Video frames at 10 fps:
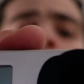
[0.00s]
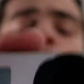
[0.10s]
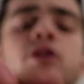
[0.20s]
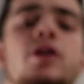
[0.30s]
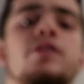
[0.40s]

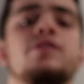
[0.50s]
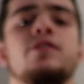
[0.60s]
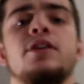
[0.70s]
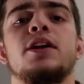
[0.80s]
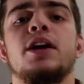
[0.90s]

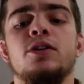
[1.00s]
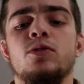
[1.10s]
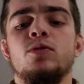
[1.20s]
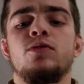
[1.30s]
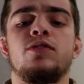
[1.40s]
Plus, and I
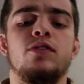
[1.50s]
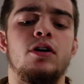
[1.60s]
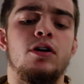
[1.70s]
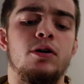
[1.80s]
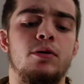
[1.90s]
use
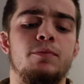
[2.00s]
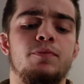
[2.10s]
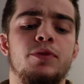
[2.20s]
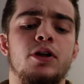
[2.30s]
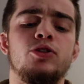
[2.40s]
a
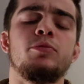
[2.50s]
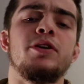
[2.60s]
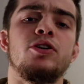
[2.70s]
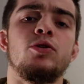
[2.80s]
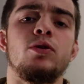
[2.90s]
little
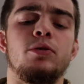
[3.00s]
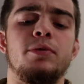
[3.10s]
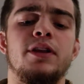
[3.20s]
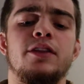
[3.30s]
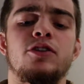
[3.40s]
bit newer
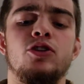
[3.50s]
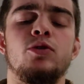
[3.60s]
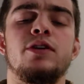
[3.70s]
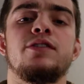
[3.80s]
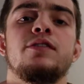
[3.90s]
but not the
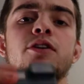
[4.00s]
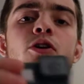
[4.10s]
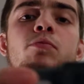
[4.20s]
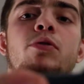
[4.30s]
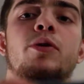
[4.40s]
newest, the
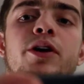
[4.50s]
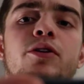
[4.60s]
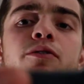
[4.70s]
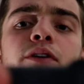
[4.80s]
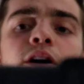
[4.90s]
GoPro
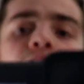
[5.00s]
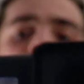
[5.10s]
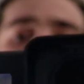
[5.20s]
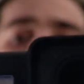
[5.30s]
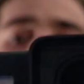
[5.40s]
Hero 5.